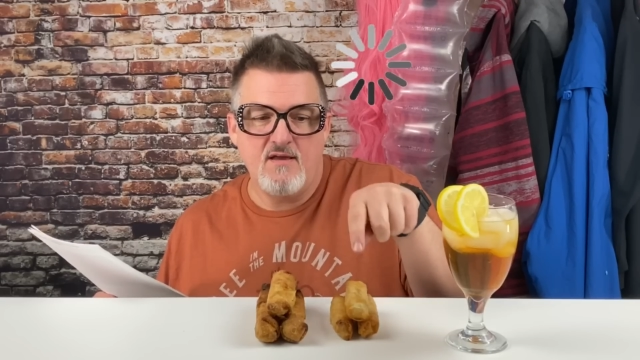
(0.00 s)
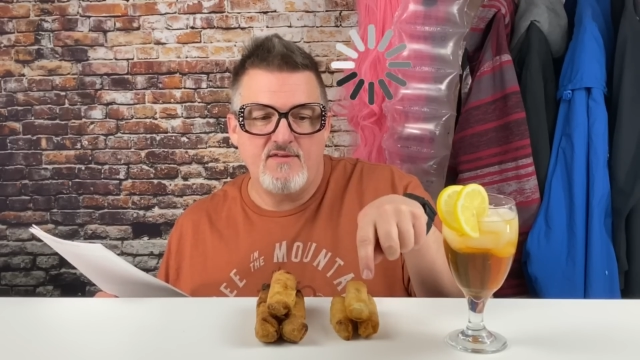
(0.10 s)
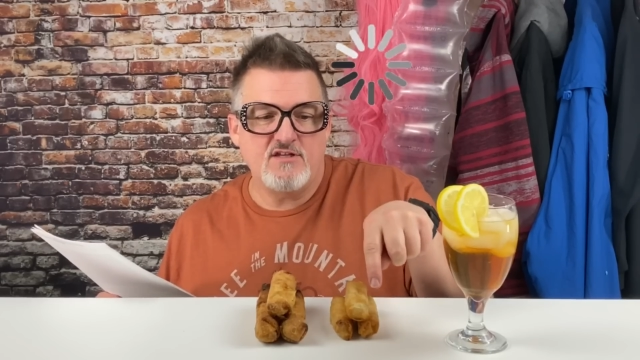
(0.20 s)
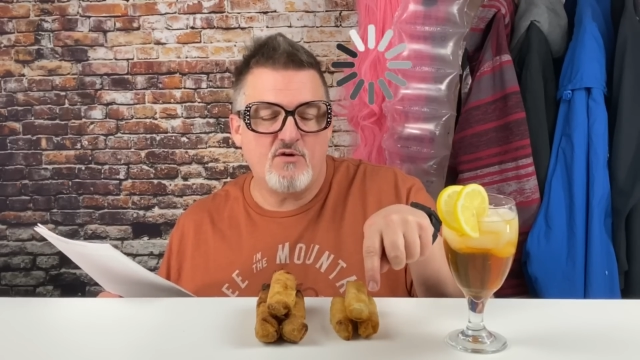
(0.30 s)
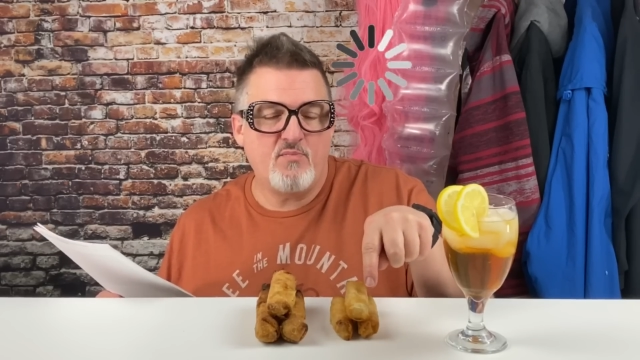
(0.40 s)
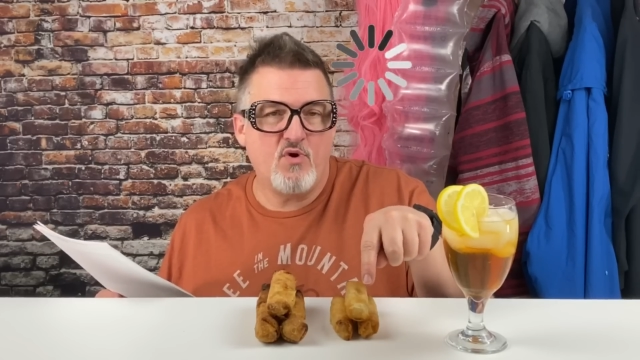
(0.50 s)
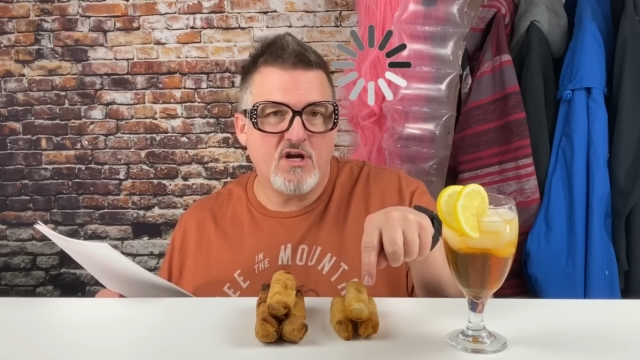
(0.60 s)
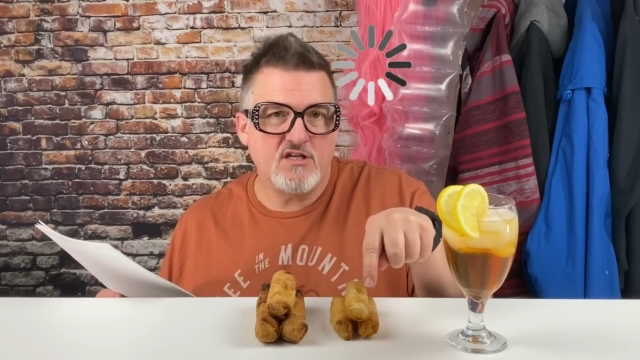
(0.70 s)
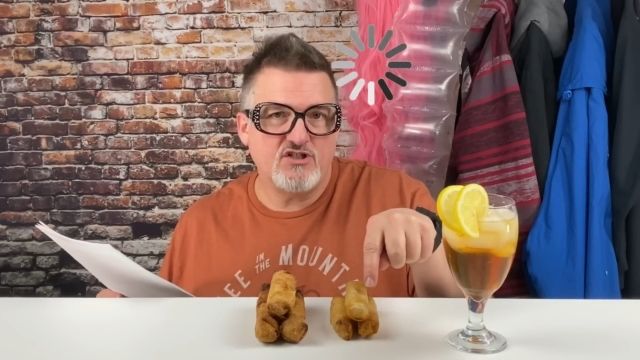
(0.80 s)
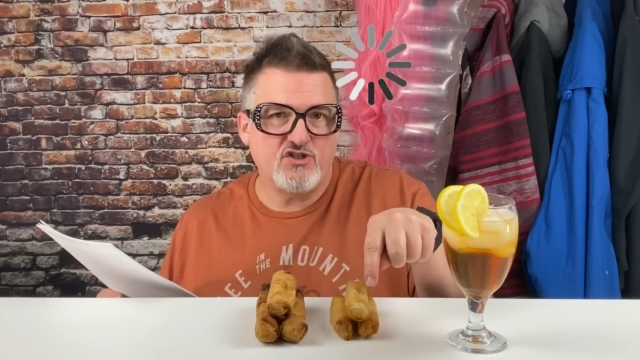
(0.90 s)
These are
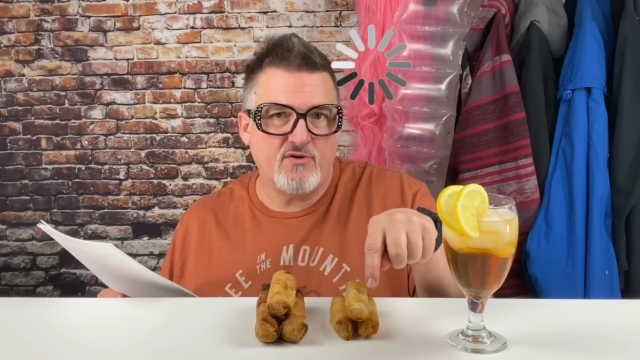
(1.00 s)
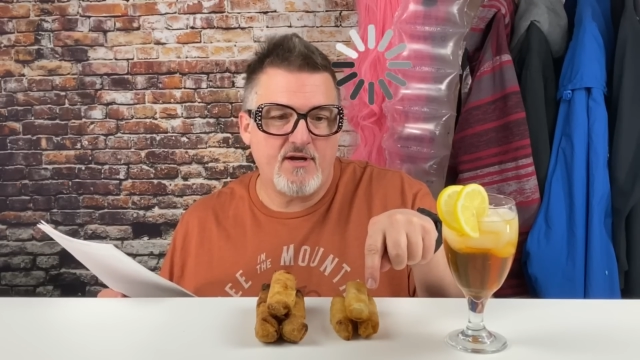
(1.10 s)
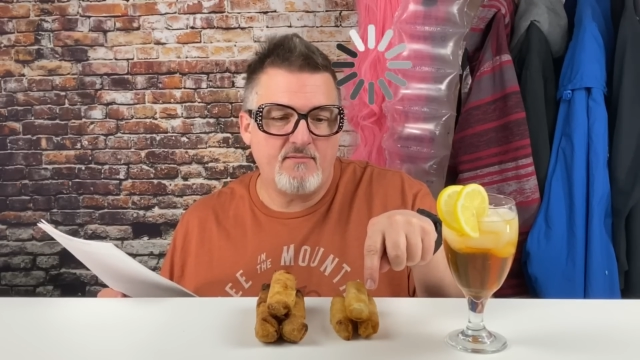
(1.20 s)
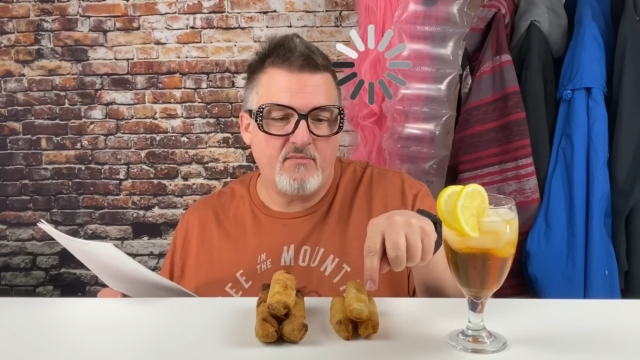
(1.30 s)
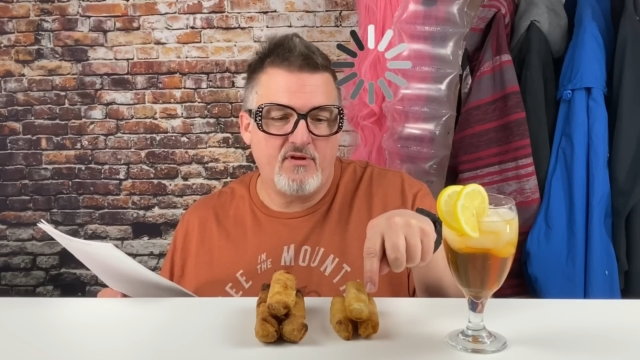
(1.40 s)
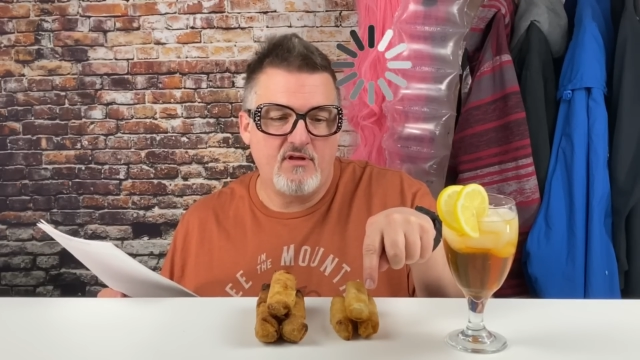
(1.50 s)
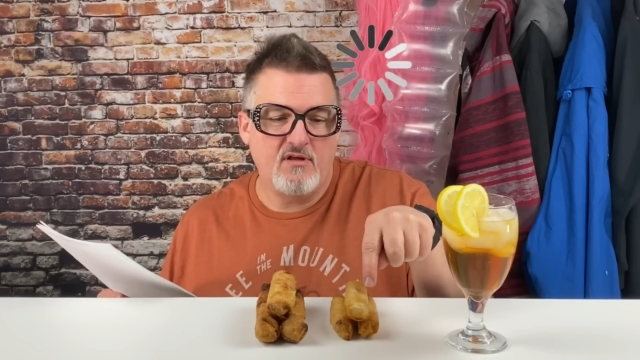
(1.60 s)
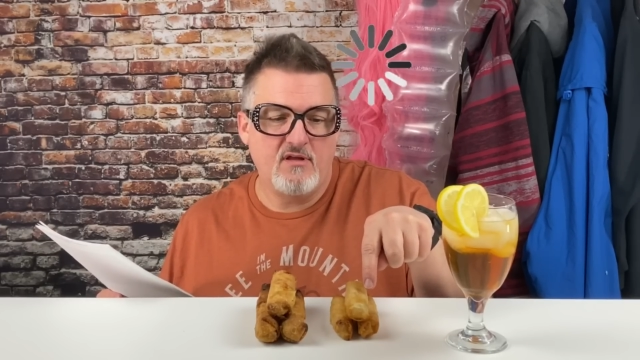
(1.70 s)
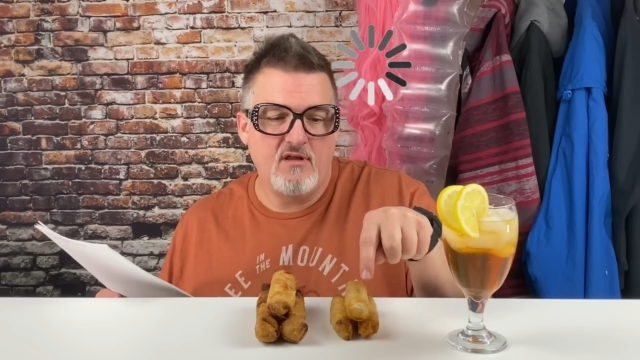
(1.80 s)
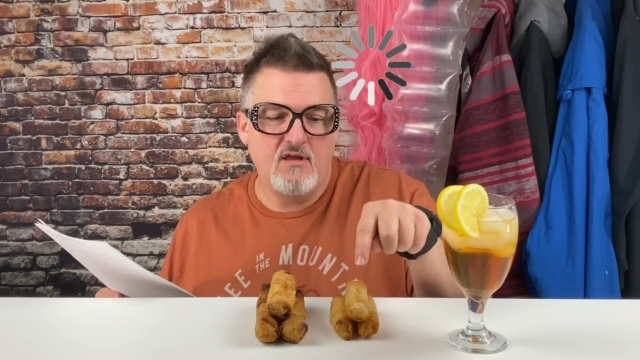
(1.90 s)
pork and shrimp,
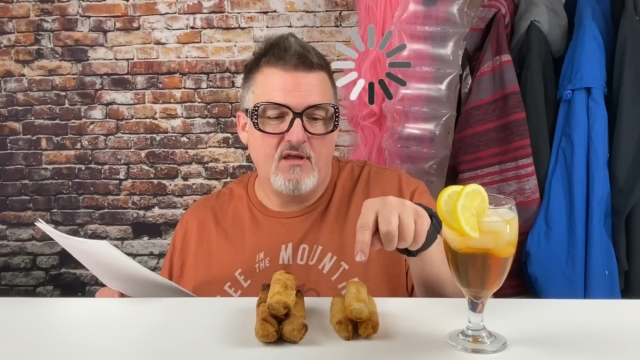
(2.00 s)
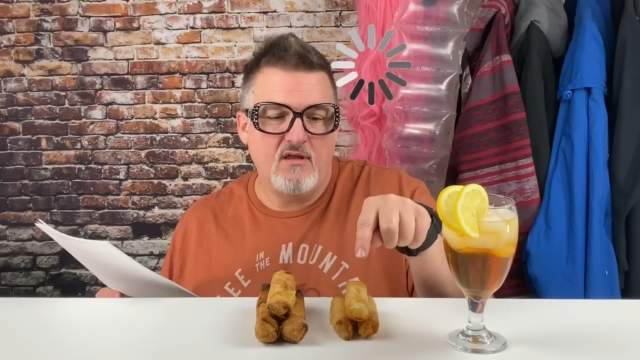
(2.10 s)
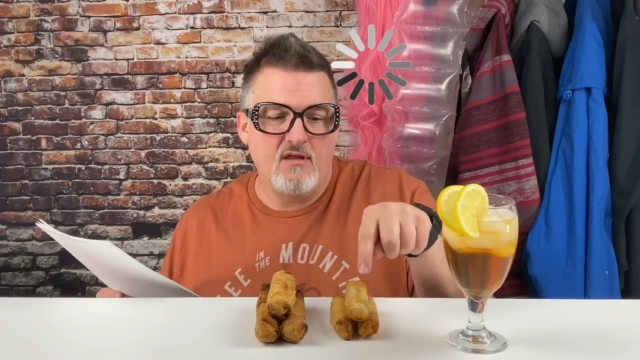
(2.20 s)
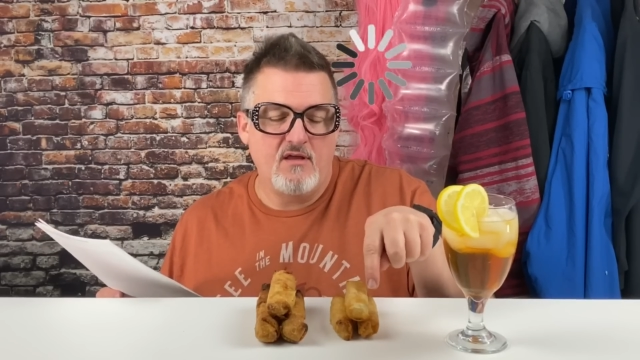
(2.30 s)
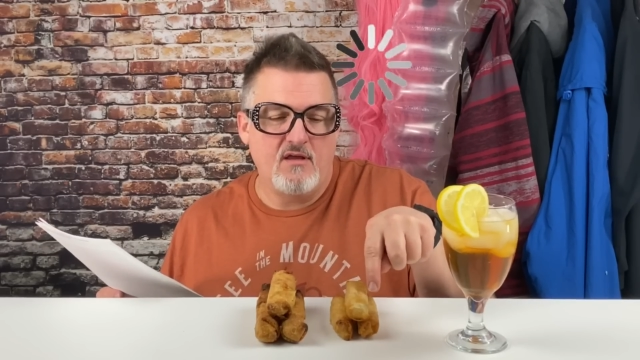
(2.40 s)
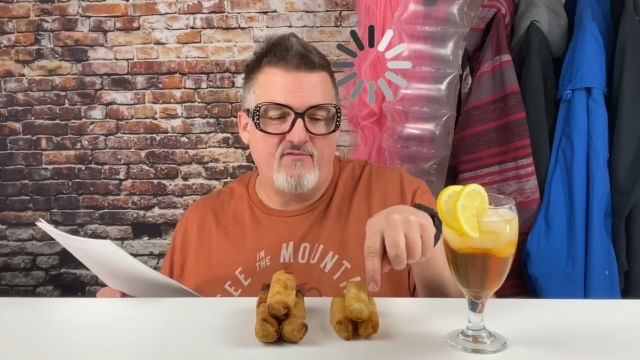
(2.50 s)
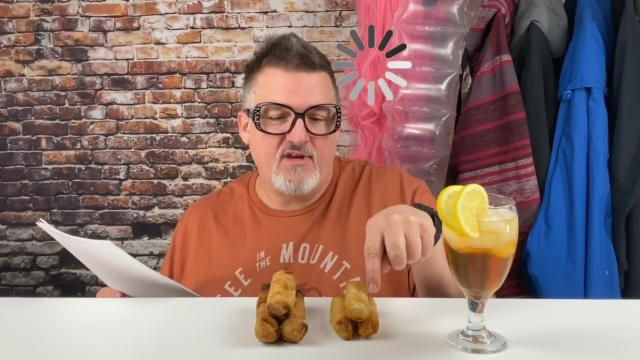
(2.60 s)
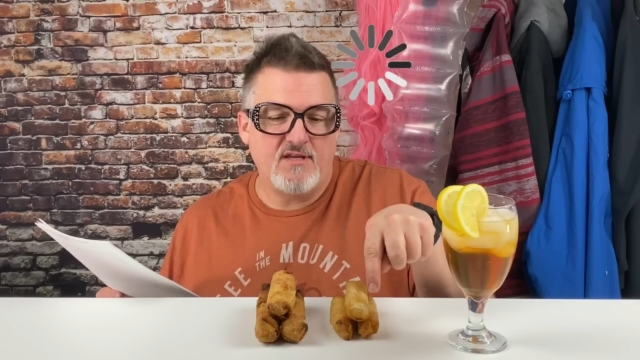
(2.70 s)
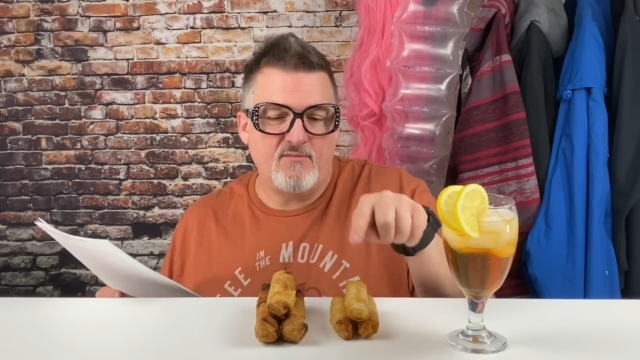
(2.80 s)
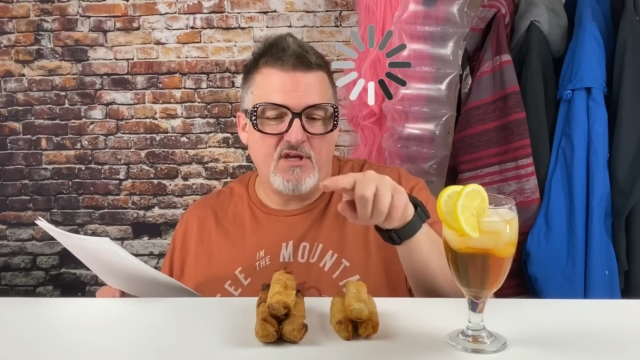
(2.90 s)

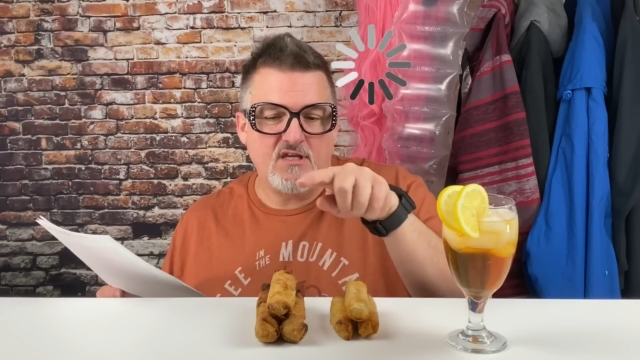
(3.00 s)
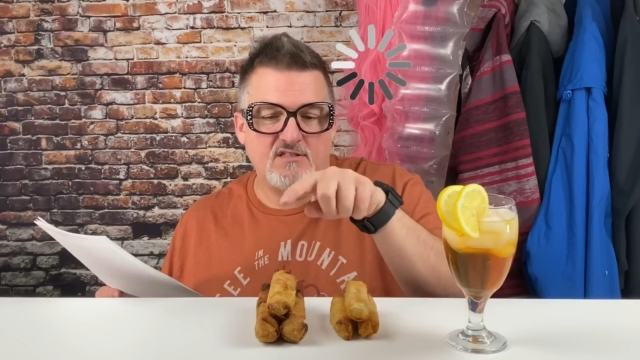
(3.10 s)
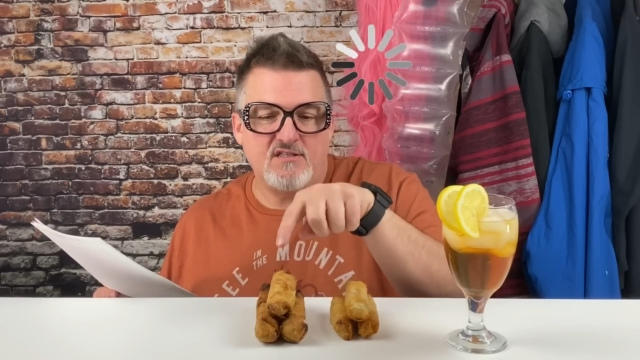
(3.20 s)
Vietnamese.